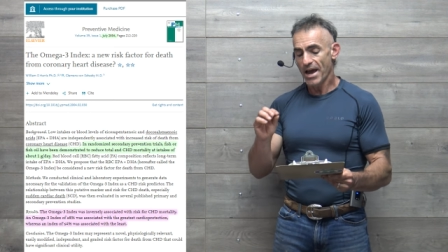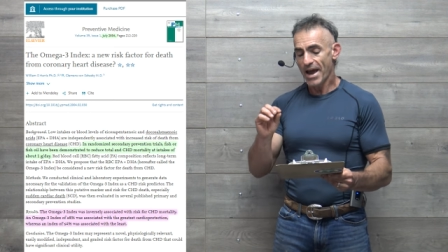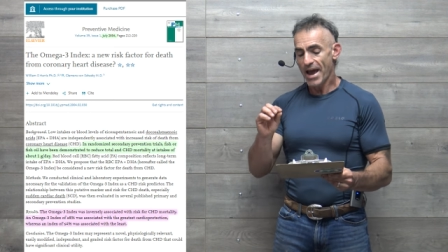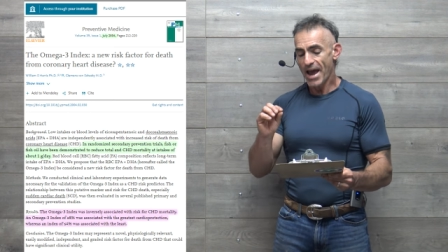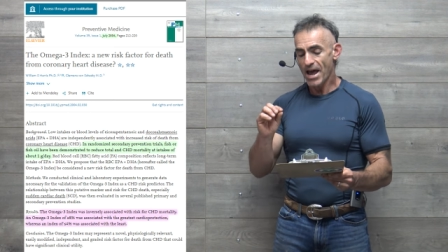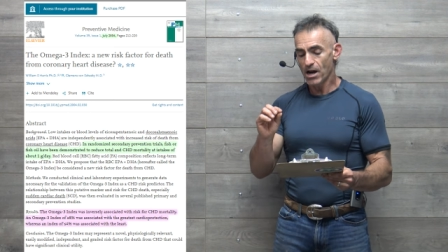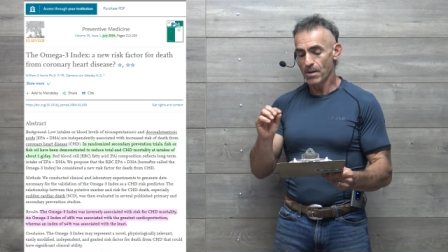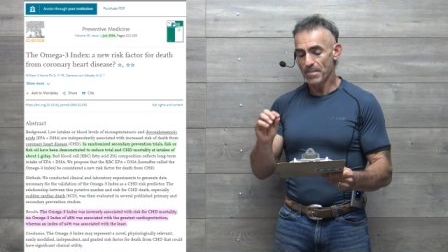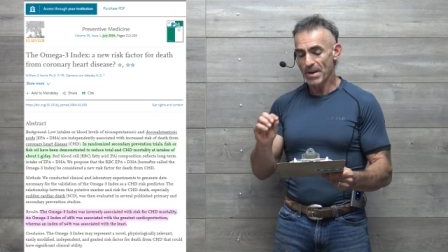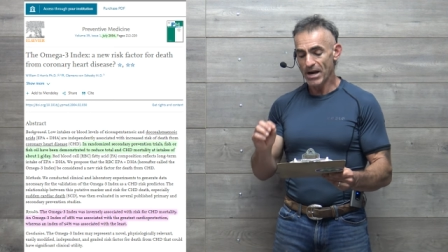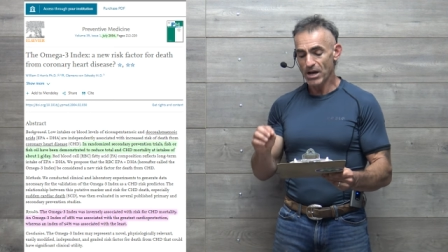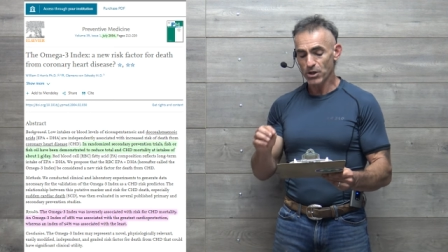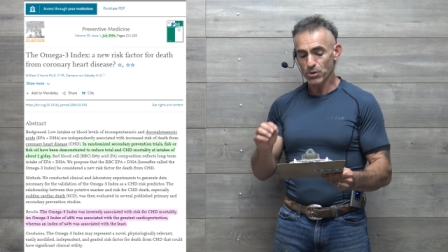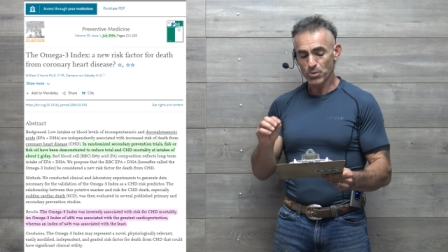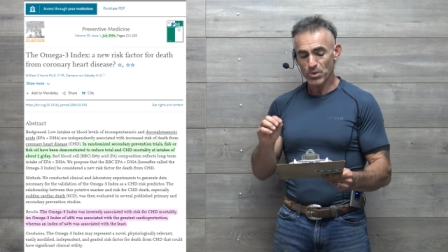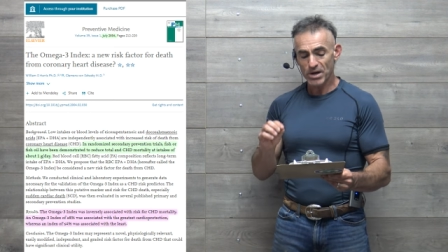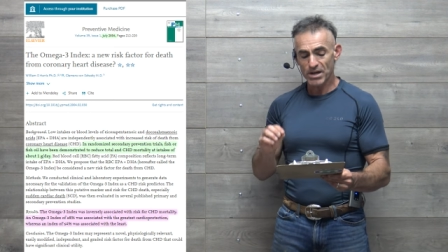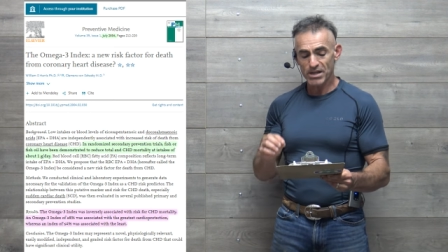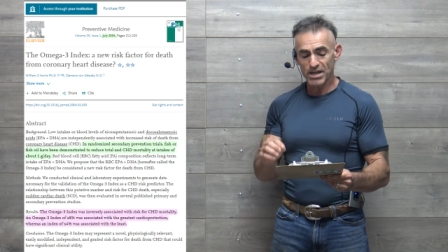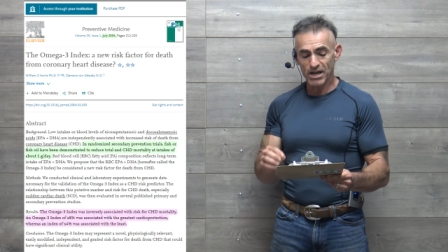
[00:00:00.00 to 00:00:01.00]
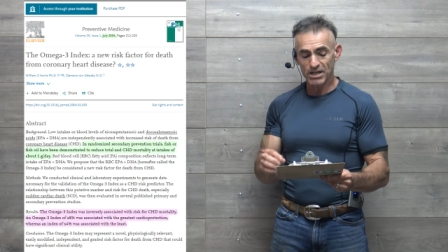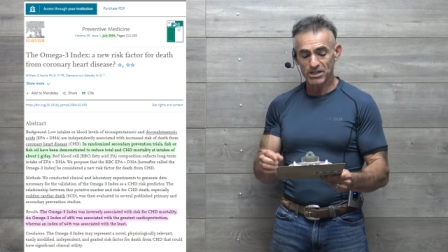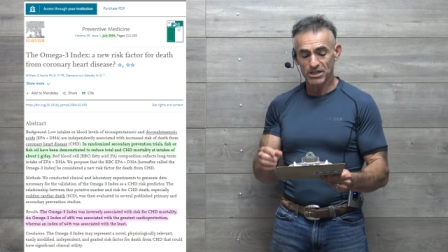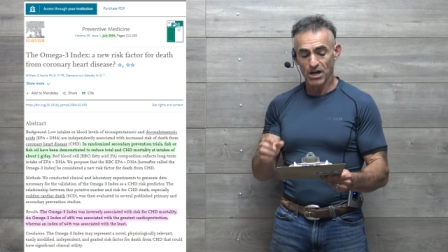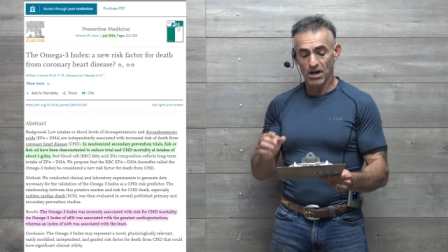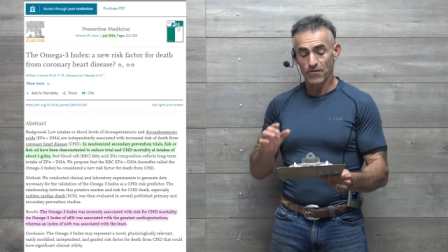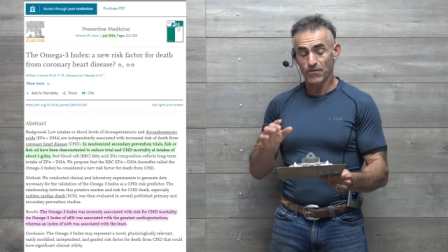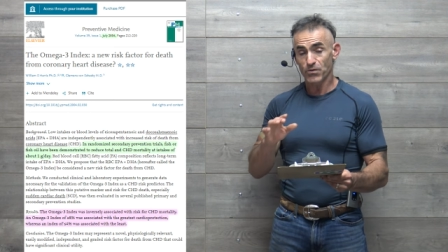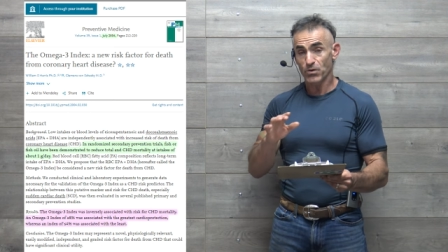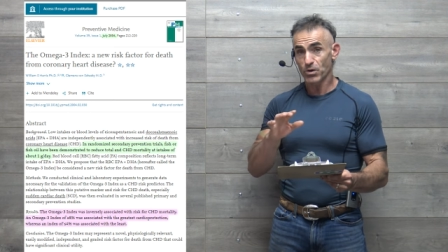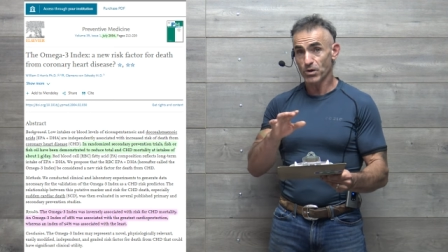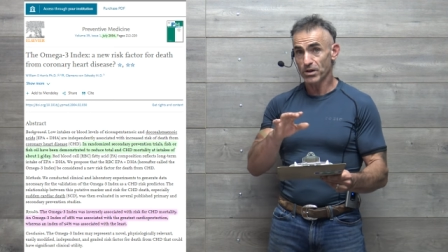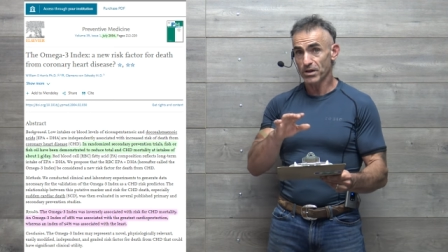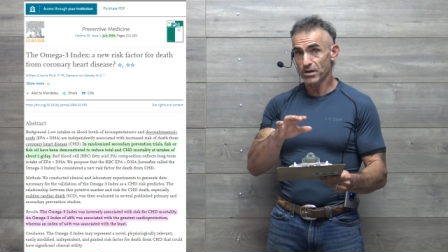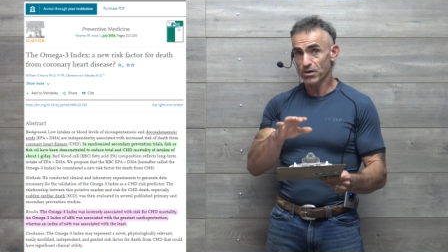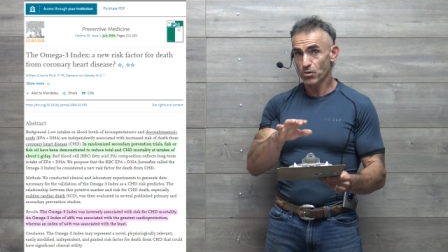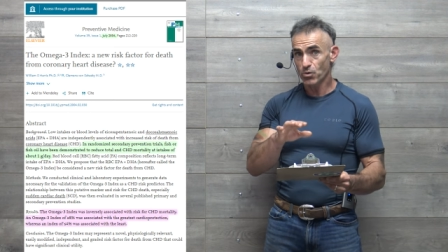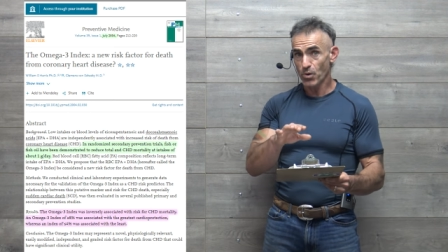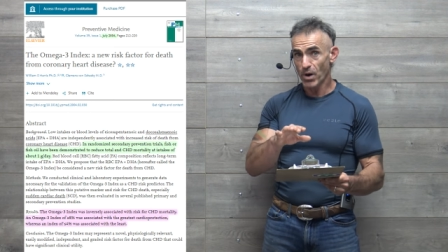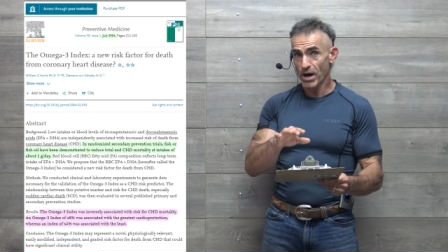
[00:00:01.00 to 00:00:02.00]
An omega 3 index of
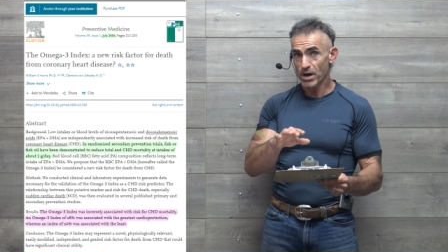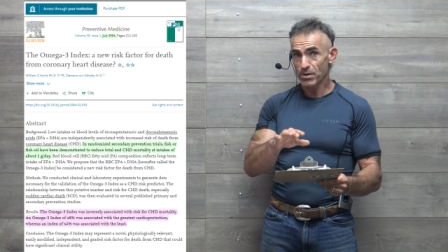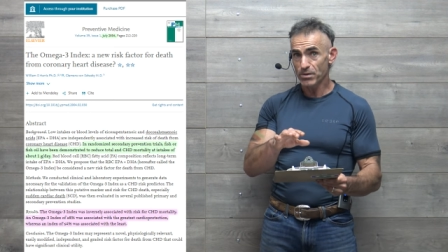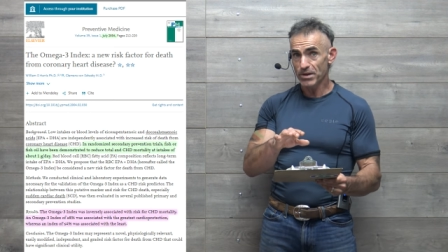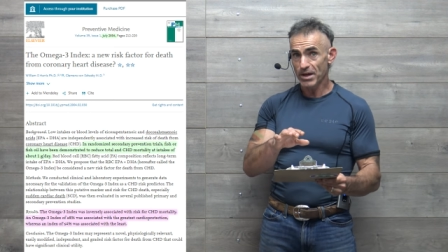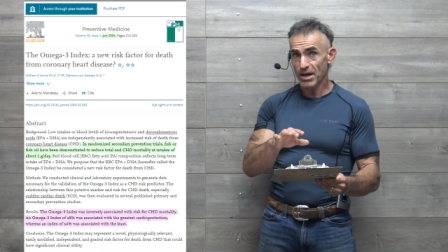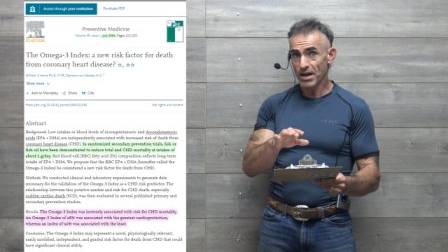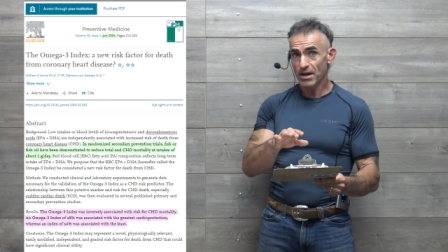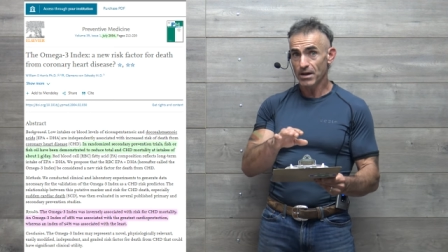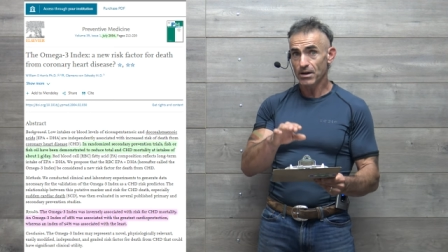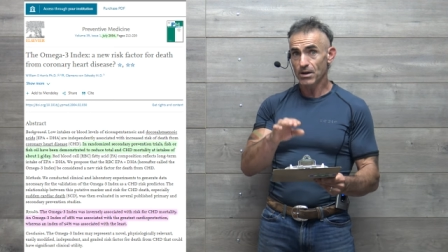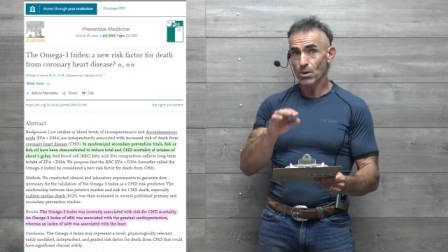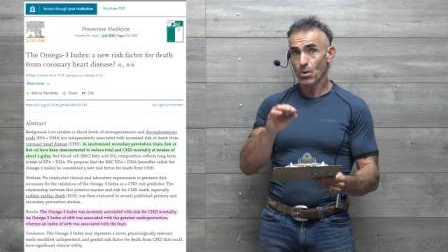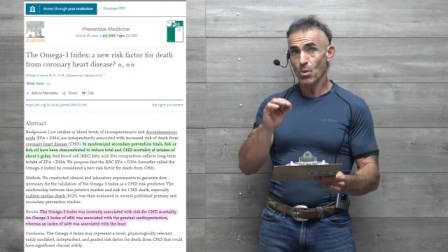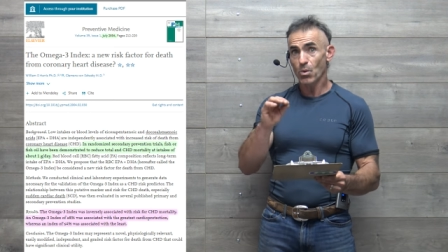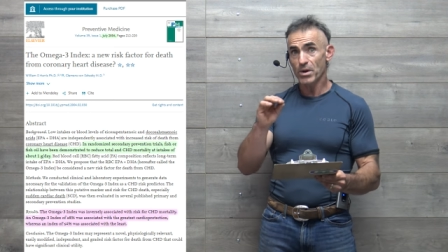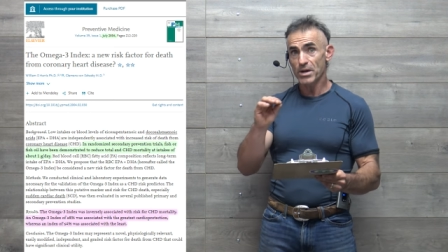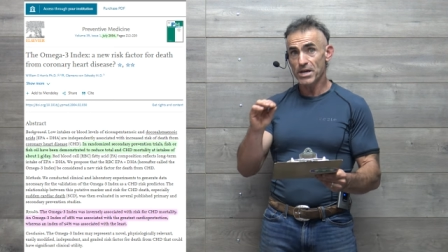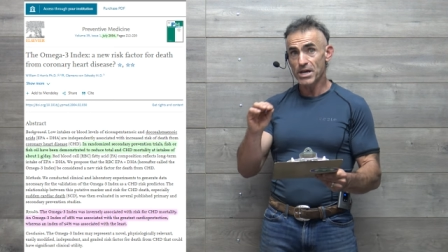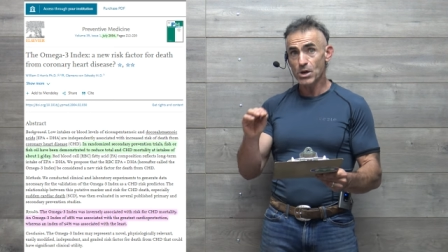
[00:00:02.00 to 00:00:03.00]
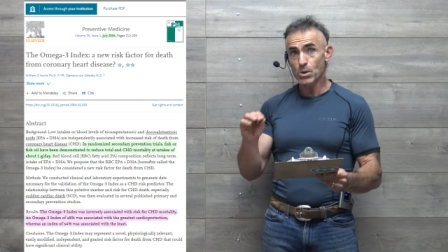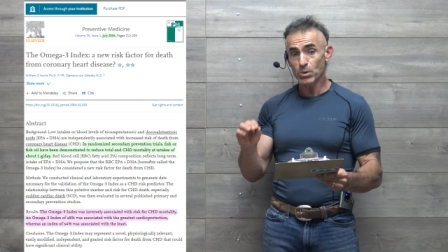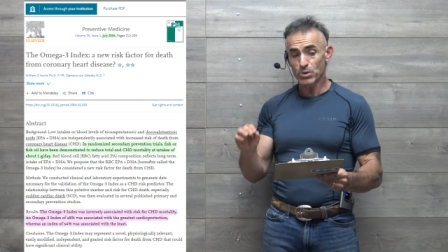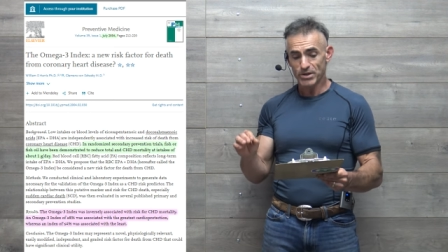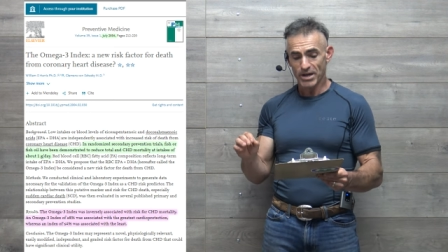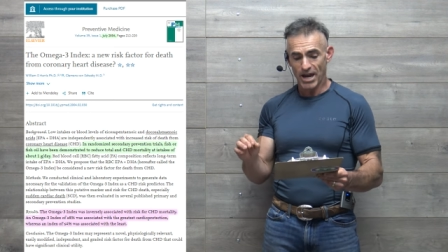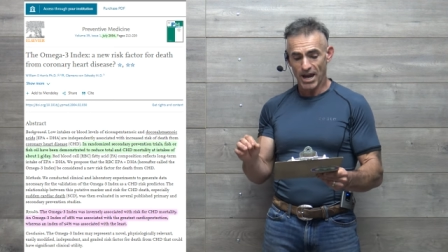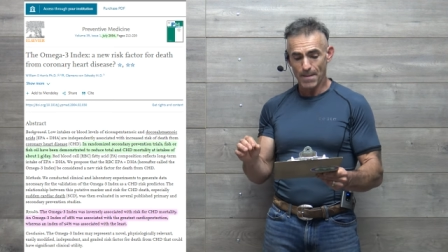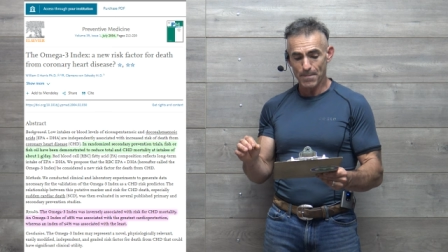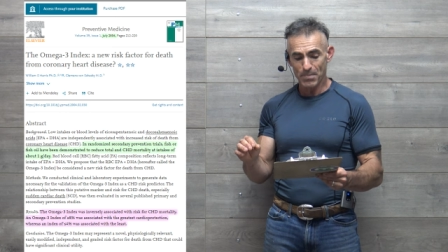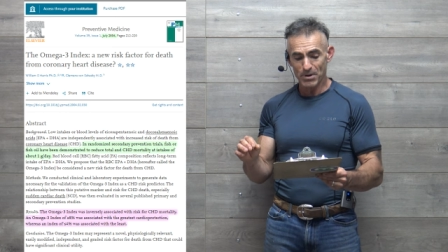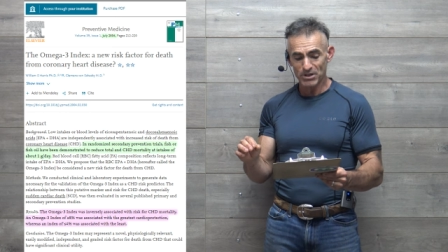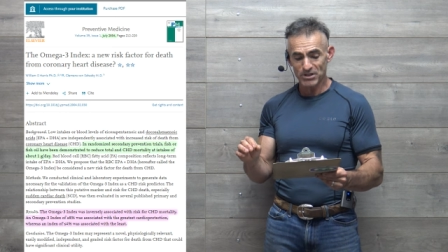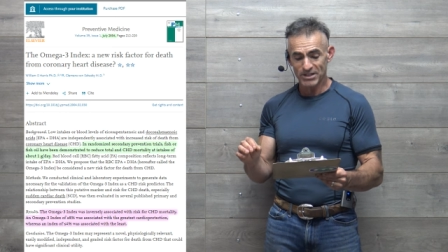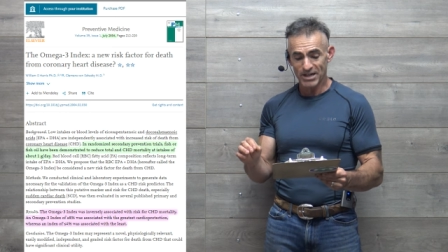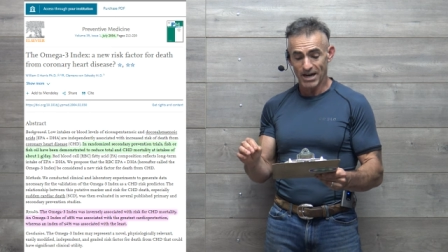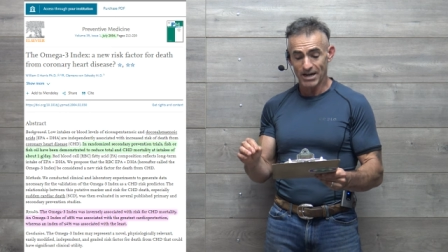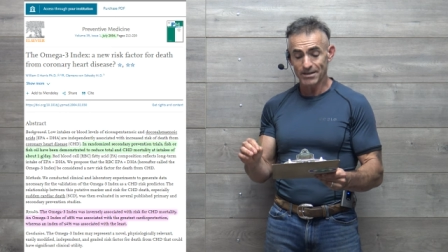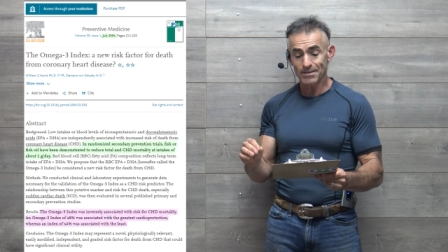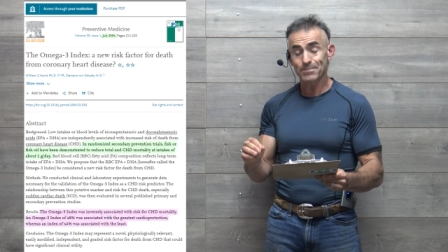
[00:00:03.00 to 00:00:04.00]
greater than or equal to
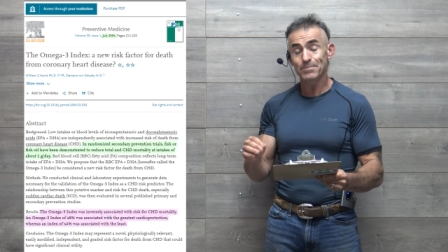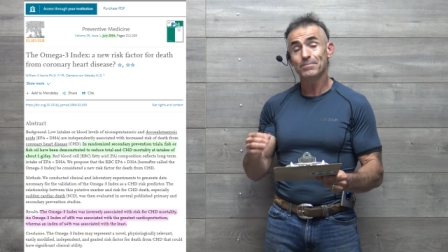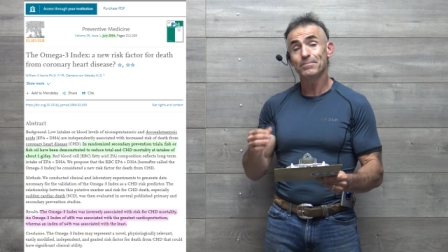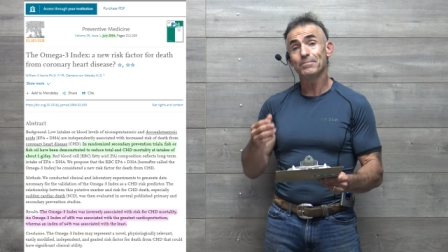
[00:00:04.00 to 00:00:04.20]
8%.